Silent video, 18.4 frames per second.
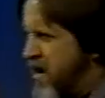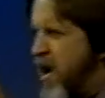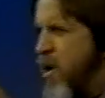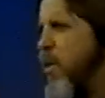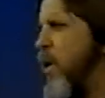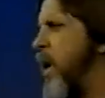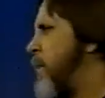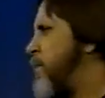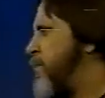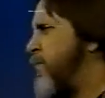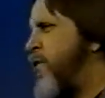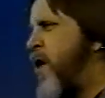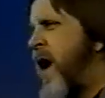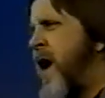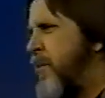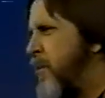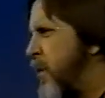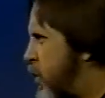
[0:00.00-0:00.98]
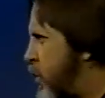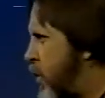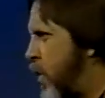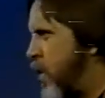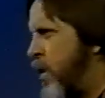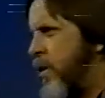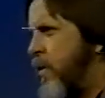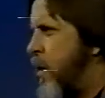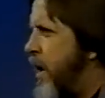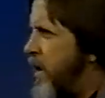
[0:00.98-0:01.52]
oh, well, fragment, throw
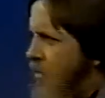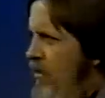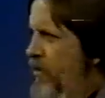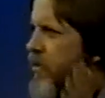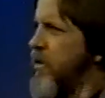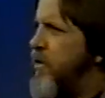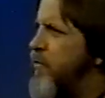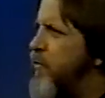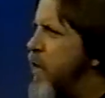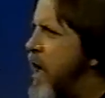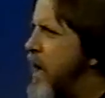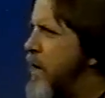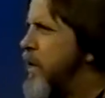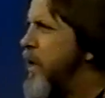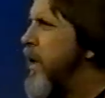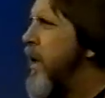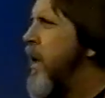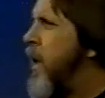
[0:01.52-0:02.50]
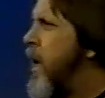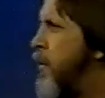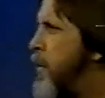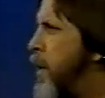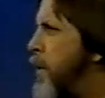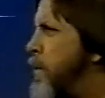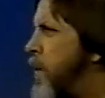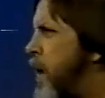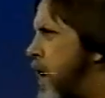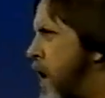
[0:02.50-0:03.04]
it away, it's a fragment.
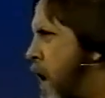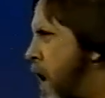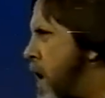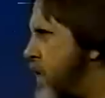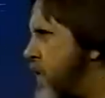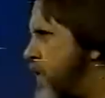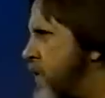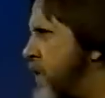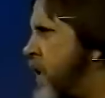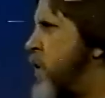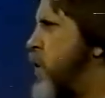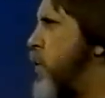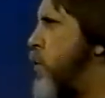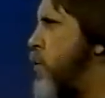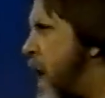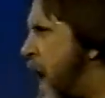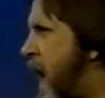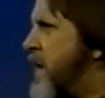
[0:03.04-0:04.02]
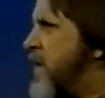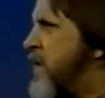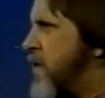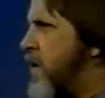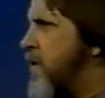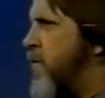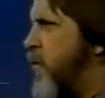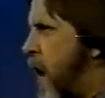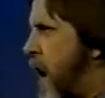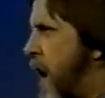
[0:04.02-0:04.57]
But because Nietzsche writes
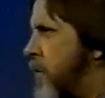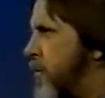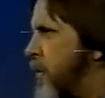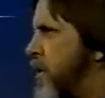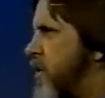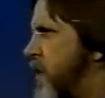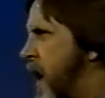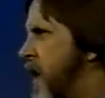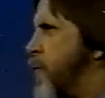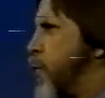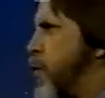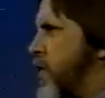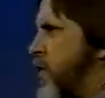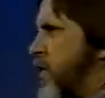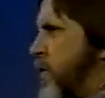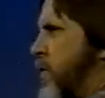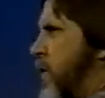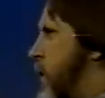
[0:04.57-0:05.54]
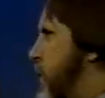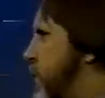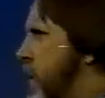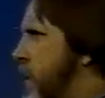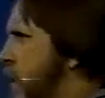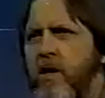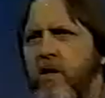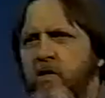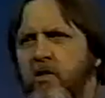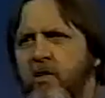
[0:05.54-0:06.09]
in fragments, aphorisms, and
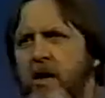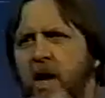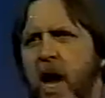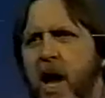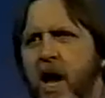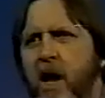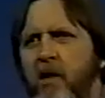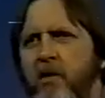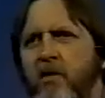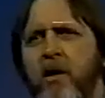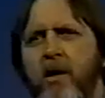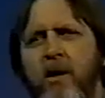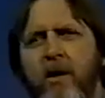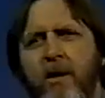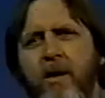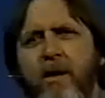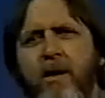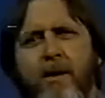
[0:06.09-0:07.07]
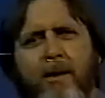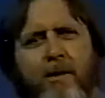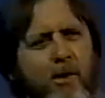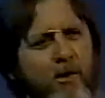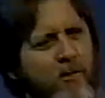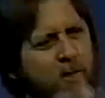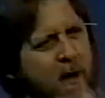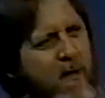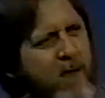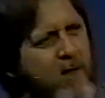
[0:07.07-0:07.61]
various styles,
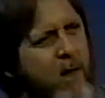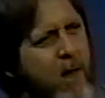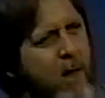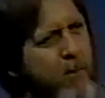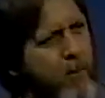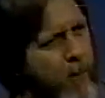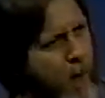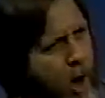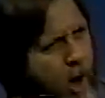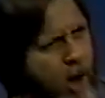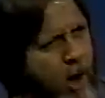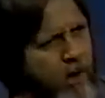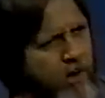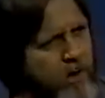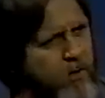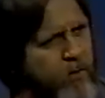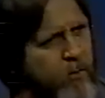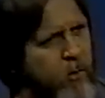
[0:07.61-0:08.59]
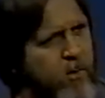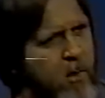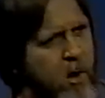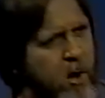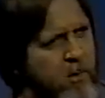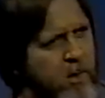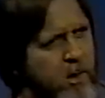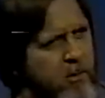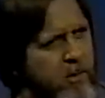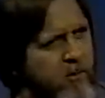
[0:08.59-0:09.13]
you've got to pause for a
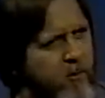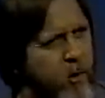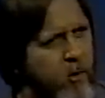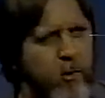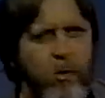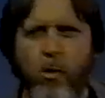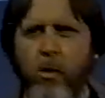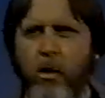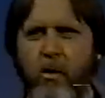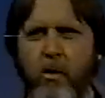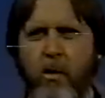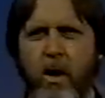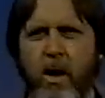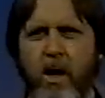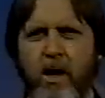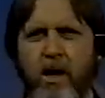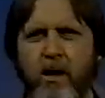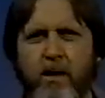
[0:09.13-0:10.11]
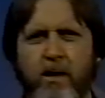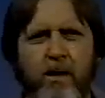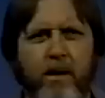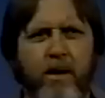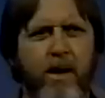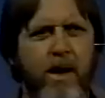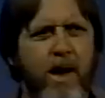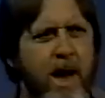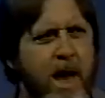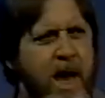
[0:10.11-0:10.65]
moment before throwing away,
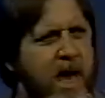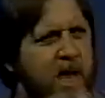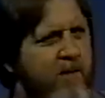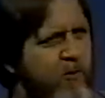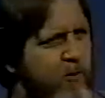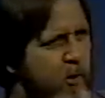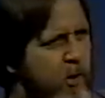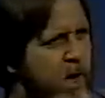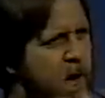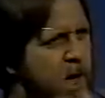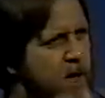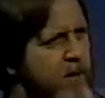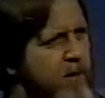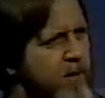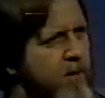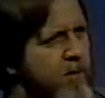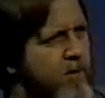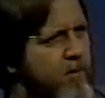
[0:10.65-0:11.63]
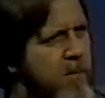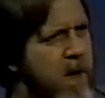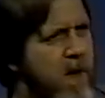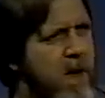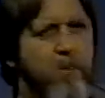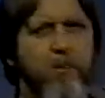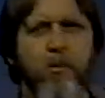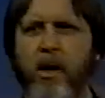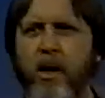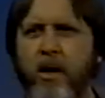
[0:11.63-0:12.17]
I have forgotten my
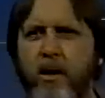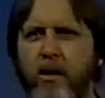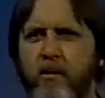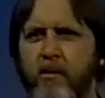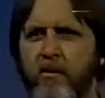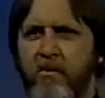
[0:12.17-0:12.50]
umbrella.